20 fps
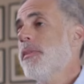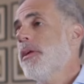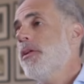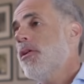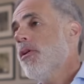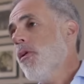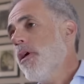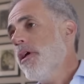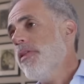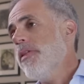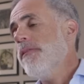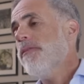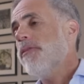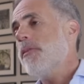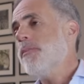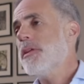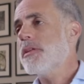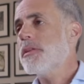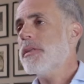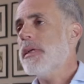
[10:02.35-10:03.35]
the north and
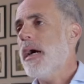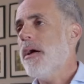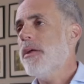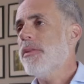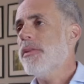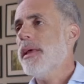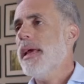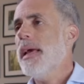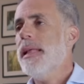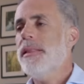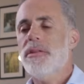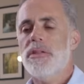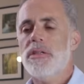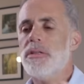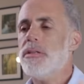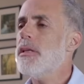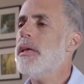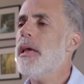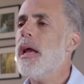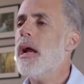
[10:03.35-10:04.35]
from the south. And
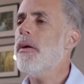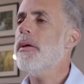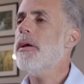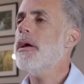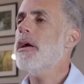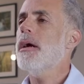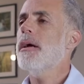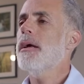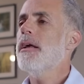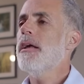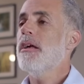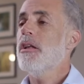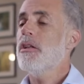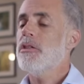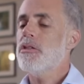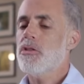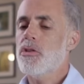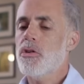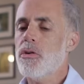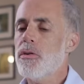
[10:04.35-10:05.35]
just the area,
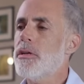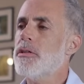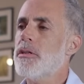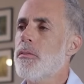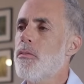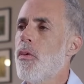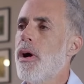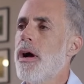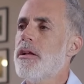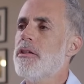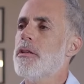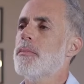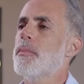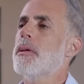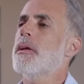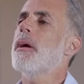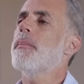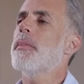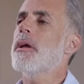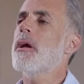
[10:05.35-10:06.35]
tourism-wise, is
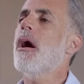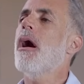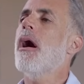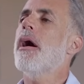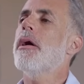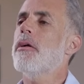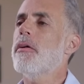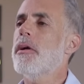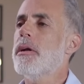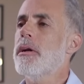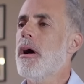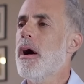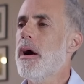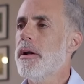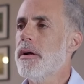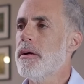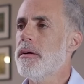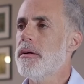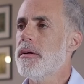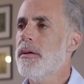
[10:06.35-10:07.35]
becoming hotter and
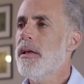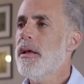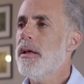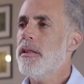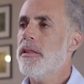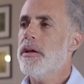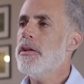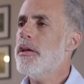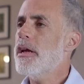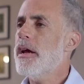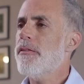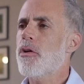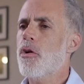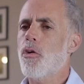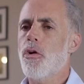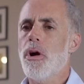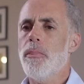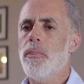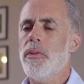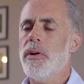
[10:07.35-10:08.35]
hotter. Then you have
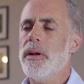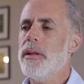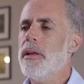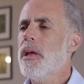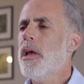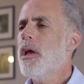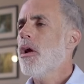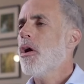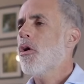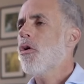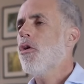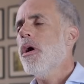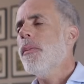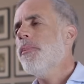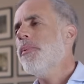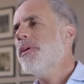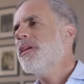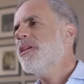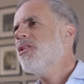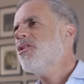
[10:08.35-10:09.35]
corporate.
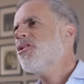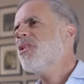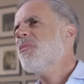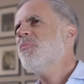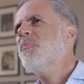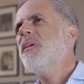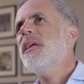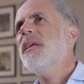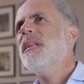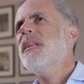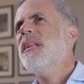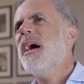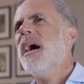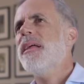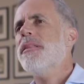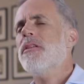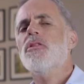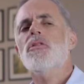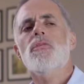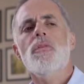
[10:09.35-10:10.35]
Corporate used to be
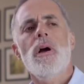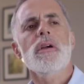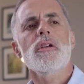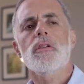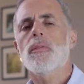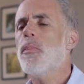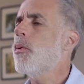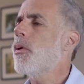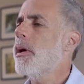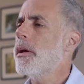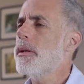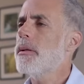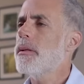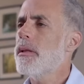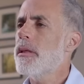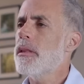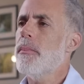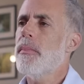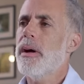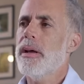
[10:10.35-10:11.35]
not the strongest point
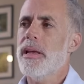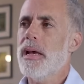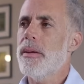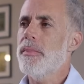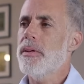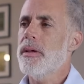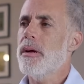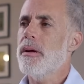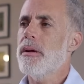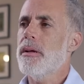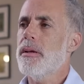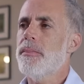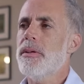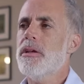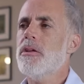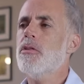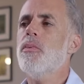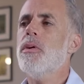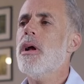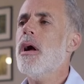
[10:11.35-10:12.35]
in the Miami area
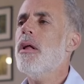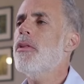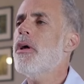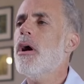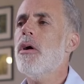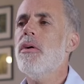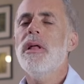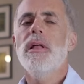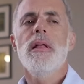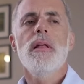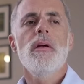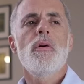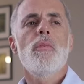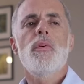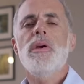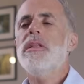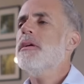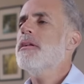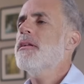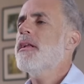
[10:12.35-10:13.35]
because we all know
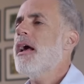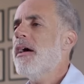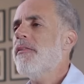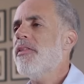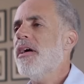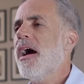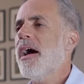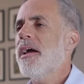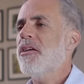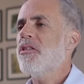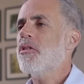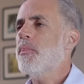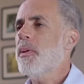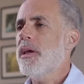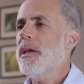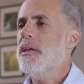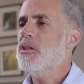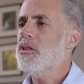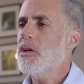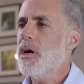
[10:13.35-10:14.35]
we didn't have the highest
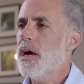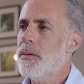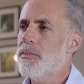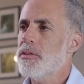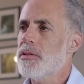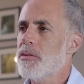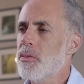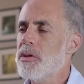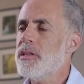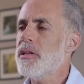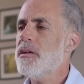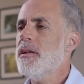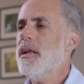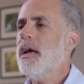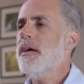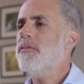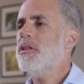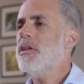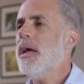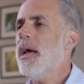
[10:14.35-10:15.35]
paying jobs. We didn't
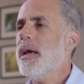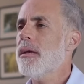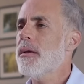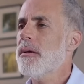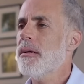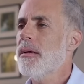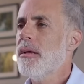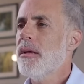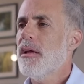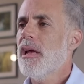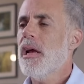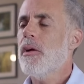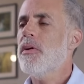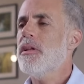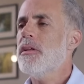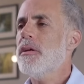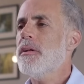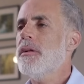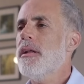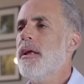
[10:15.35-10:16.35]
have tech, and we
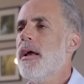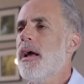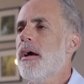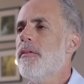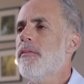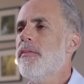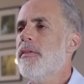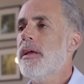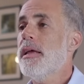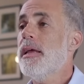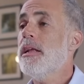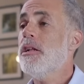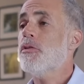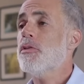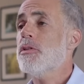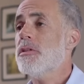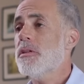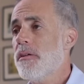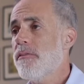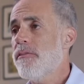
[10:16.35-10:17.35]
didn't have
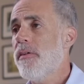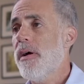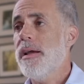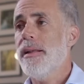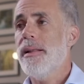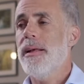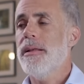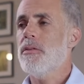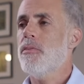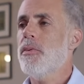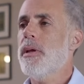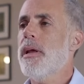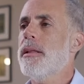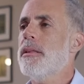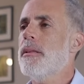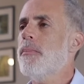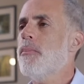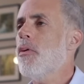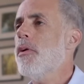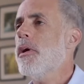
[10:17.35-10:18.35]
interesting finance. We had
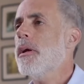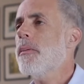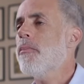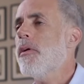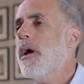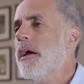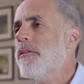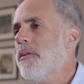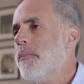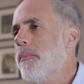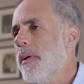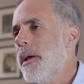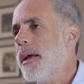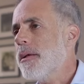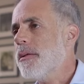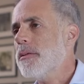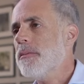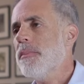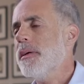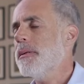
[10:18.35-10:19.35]
the boring private
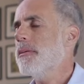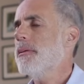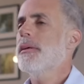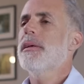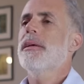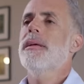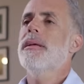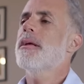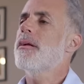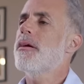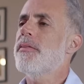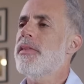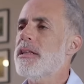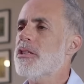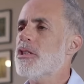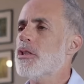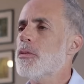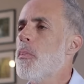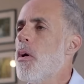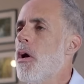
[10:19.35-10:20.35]
banks, but
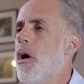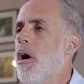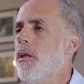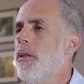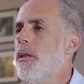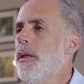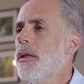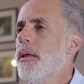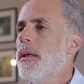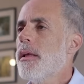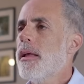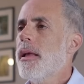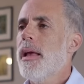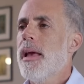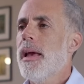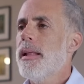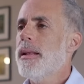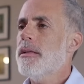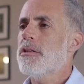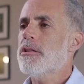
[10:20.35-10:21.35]
that's small,
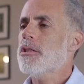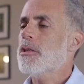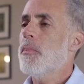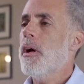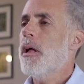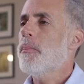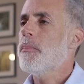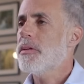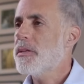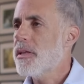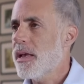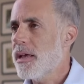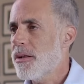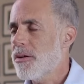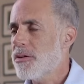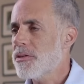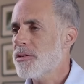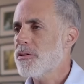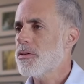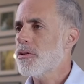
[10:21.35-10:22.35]
and it's small
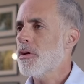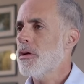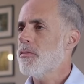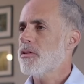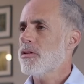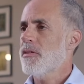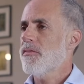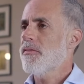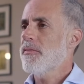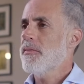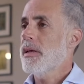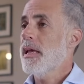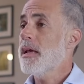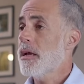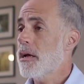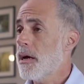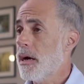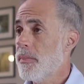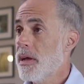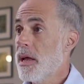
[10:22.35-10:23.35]
potatoes in terms of
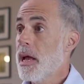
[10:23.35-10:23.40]
income